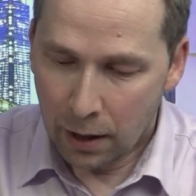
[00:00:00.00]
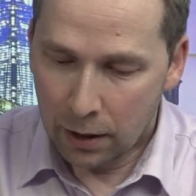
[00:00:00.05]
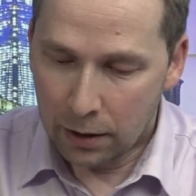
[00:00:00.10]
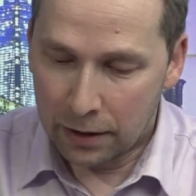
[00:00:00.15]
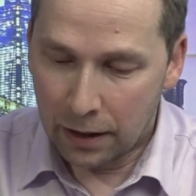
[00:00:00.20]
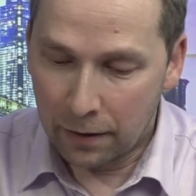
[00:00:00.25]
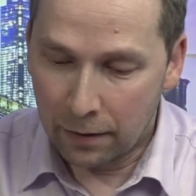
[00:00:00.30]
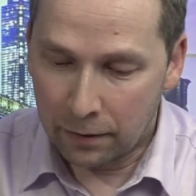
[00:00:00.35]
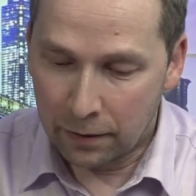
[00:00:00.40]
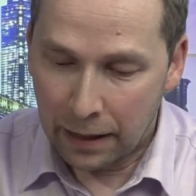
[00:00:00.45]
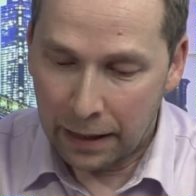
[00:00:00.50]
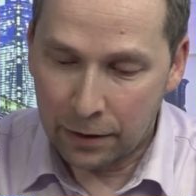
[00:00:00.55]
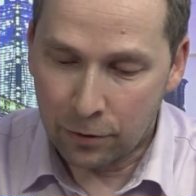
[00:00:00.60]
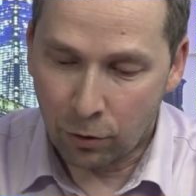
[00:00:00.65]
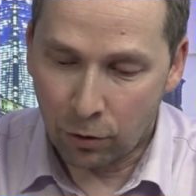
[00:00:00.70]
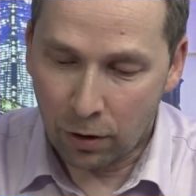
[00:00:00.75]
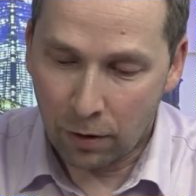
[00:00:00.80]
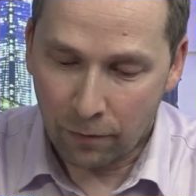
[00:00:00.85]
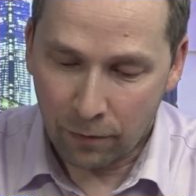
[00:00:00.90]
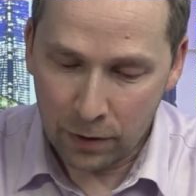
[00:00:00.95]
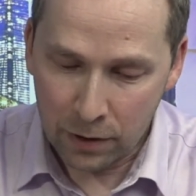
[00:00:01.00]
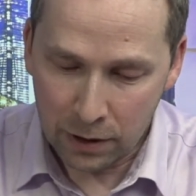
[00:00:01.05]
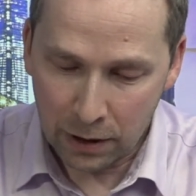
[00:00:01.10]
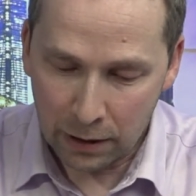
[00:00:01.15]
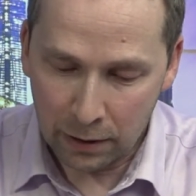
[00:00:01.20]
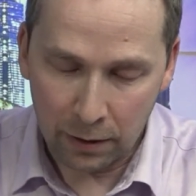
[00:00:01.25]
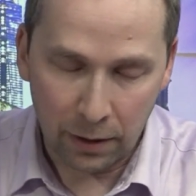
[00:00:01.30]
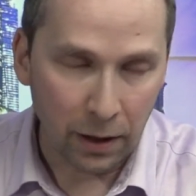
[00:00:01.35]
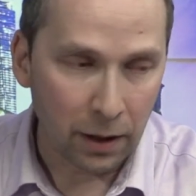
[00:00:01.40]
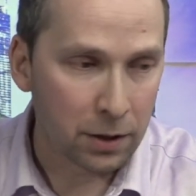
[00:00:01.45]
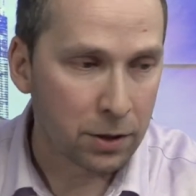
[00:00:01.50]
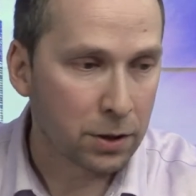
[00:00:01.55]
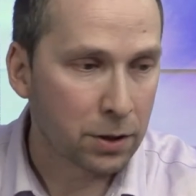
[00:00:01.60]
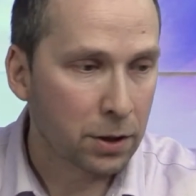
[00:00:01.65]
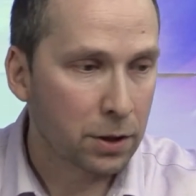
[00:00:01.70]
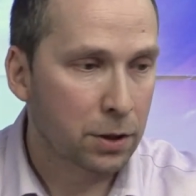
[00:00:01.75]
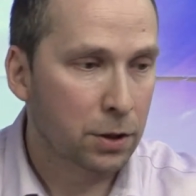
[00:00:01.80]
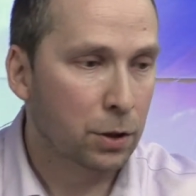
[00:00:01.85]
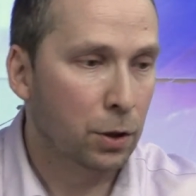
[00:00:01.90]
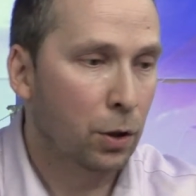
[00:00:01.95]
dietary reference intakes.
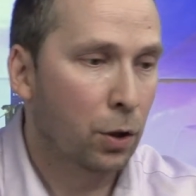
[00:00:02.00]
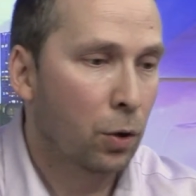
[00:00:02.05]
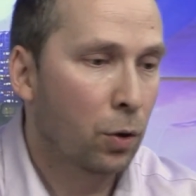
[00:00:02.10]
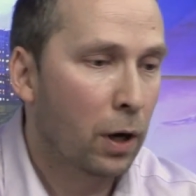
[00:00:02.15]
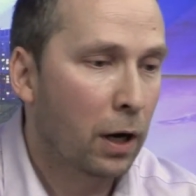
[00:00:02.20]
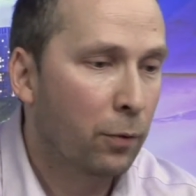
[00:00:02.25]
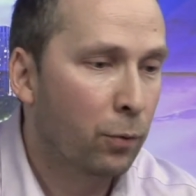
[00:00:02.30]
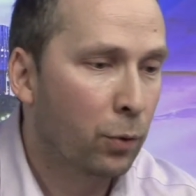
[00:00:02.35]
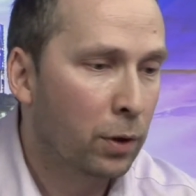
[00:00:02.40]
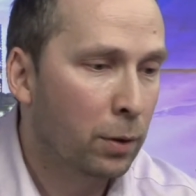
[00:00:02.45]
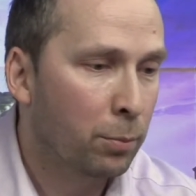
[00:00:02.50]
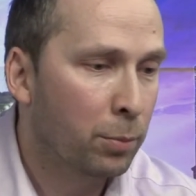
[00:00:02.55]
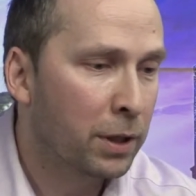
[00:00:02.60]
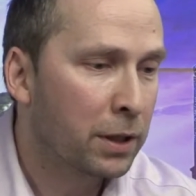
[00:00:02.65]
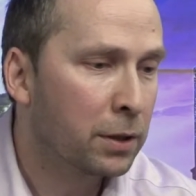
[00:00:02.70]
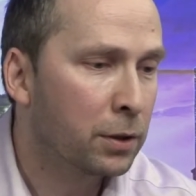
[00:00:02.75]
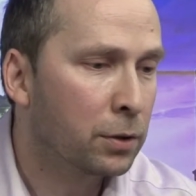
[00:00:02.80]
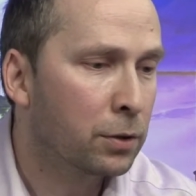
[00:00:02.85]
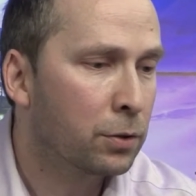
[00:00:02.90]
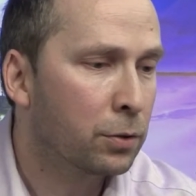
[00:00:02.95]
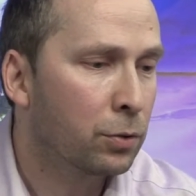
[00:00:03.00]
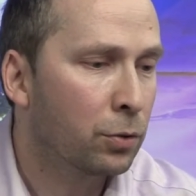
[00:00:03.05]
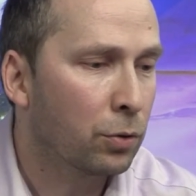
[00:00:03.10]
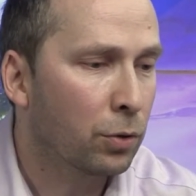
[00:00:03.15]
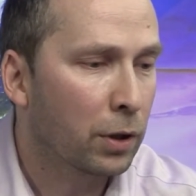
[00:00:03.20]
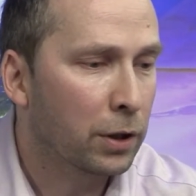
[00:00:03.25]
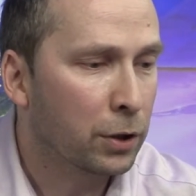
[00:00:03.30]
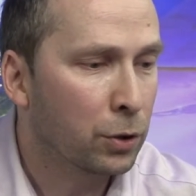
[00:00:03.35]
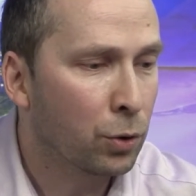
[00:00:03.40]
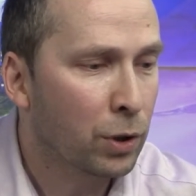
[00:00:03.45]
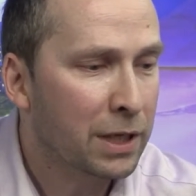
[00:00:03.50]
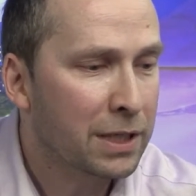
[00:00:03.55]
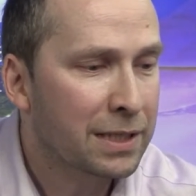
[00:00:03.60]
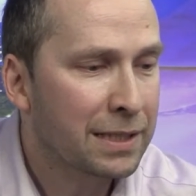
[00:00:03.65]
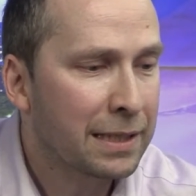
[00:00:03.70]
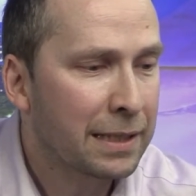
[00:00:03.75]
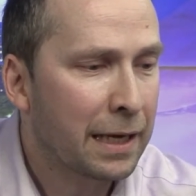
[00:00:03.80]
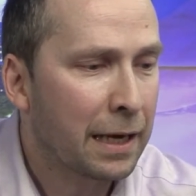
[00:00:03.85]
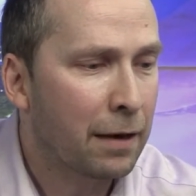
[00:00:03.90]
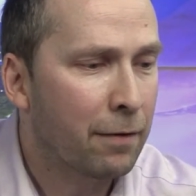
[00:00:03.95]
So I want to bring you to
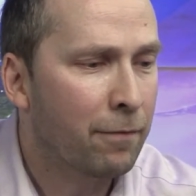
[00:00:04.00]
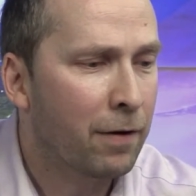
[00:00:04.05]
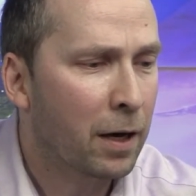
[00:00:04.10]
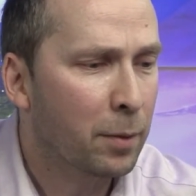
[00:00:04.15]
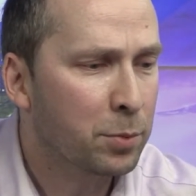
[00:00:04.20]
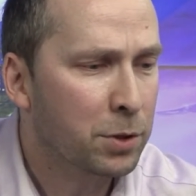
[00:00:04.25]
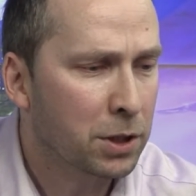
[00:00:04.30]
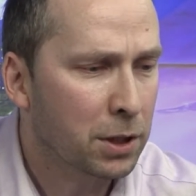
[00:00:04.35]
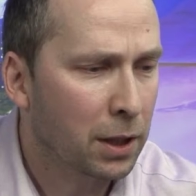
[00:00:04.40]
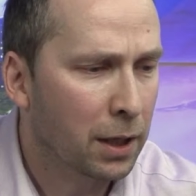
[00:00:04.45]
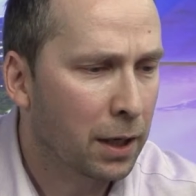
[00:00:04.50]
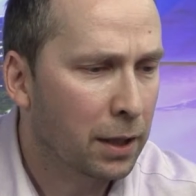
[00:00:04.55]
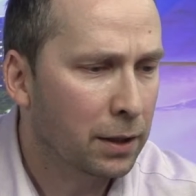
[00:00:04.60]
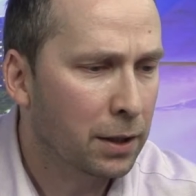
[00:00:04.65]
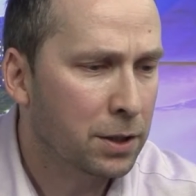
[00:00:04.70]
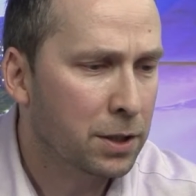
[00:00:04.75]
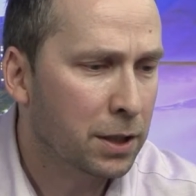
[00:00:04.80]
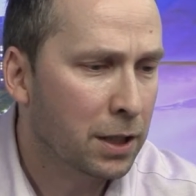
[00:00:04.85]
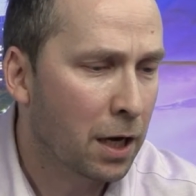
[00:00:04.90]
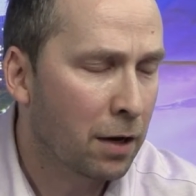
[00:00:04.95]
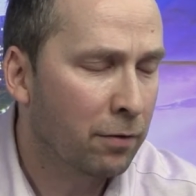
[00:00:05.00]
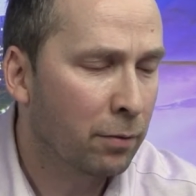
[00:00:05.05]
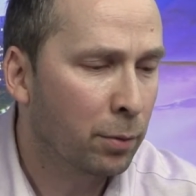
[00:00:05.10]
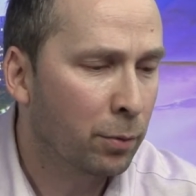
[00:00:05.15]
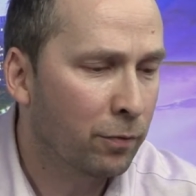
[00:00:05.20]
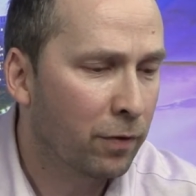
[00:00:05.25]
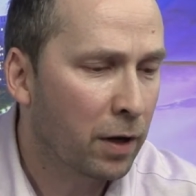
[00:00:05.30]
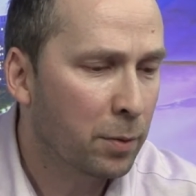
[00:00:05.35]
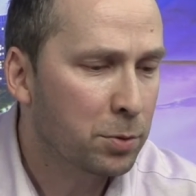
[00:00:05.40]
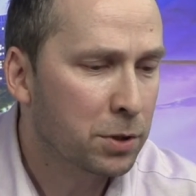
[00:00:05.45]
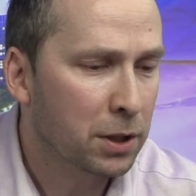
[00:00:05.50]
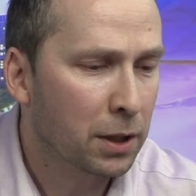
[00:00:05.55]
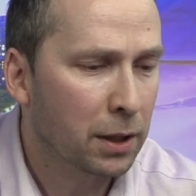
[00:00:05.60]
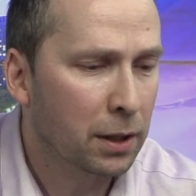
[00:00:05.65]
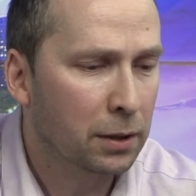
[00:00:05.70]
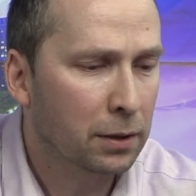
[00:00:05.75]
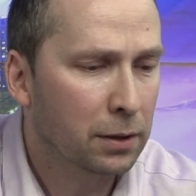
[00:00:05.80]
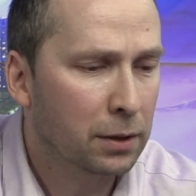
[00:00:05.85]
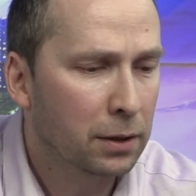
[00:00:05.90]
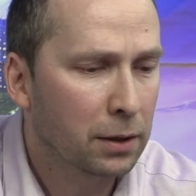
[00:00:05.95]
USDA website. It's a government
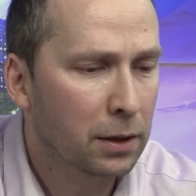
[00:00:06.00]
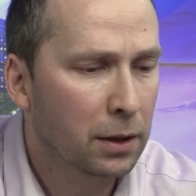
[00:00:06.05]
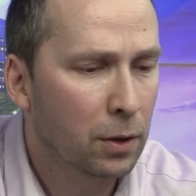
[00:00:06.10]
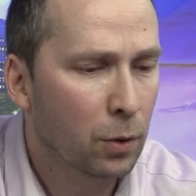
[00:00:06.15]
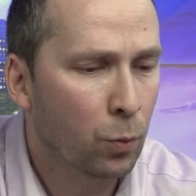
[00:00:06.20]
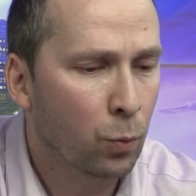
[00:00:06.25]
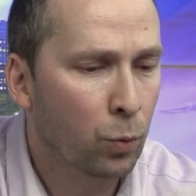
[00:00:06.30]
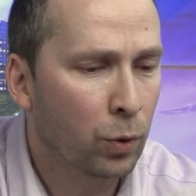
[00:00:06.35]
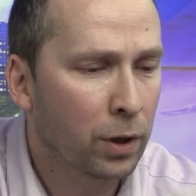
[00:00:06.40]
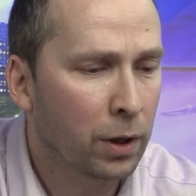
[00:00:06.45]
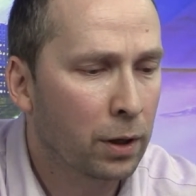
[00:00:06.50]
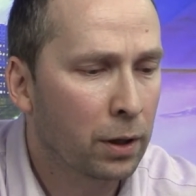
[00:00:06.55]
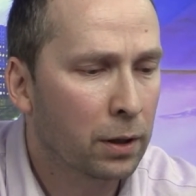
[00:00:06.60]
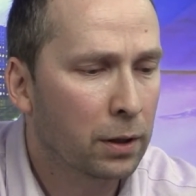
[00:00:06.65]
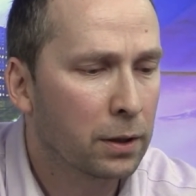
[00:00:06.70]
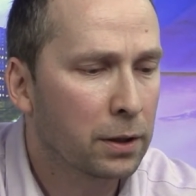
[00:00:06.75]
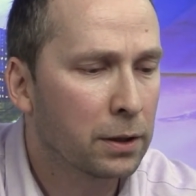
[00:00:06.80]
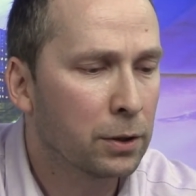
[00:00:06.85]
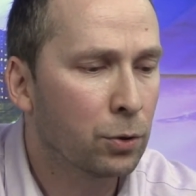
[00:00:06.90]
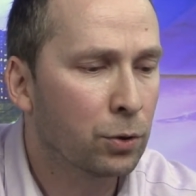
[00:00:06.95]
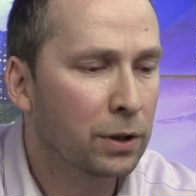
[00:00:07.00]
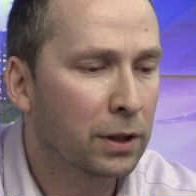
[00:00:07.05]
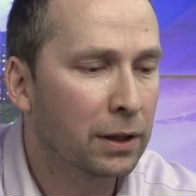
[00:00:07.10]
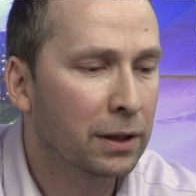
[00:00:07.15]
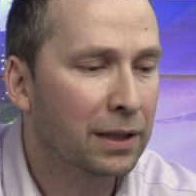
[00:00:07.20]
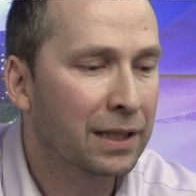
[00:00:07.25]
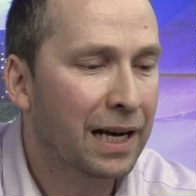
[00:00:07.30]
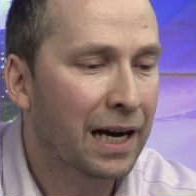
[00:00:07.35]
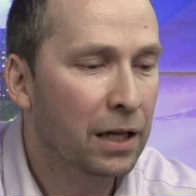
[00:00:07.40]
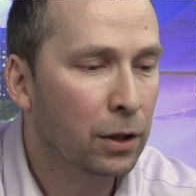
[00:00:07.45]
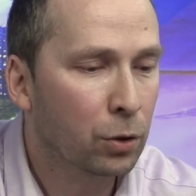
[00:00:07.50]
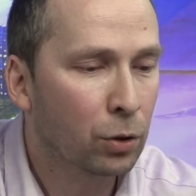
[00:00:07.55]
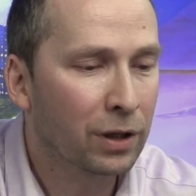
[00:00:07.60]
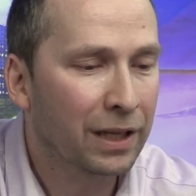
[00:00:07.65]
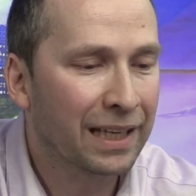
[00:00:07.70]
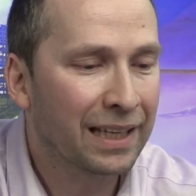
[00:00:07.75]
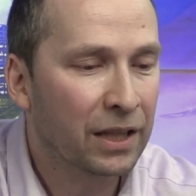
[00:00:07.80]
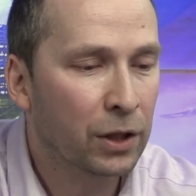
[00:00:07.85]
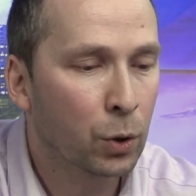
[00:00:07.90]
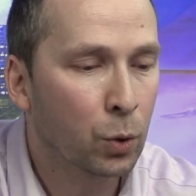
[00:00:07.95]
website where you can
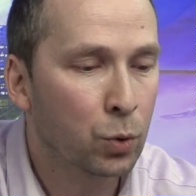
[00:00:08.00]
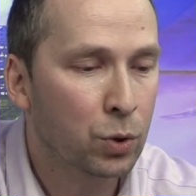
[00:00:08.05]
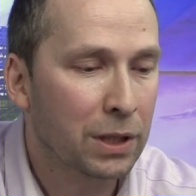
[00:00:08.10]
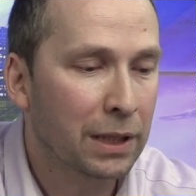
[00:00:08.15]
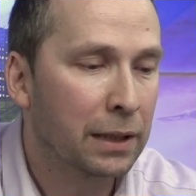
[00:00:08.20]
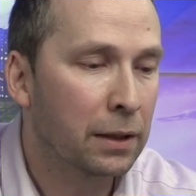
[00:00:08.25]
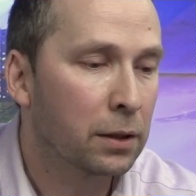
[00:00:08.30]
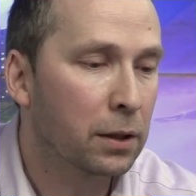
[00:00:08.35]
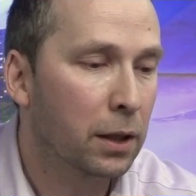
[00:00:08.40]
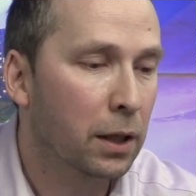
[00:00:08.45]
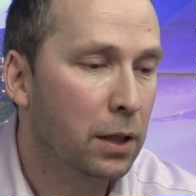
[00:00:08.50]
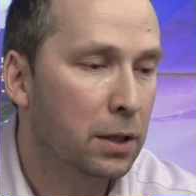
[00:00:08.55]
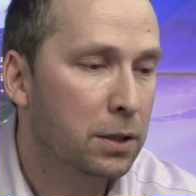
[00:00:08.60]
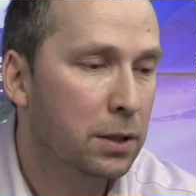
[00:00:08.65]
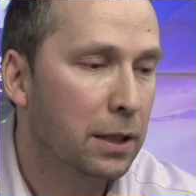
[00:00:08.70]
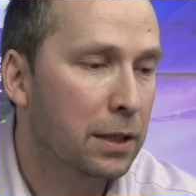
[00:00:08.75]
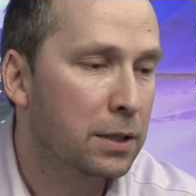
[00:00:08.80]
calculate those intakes.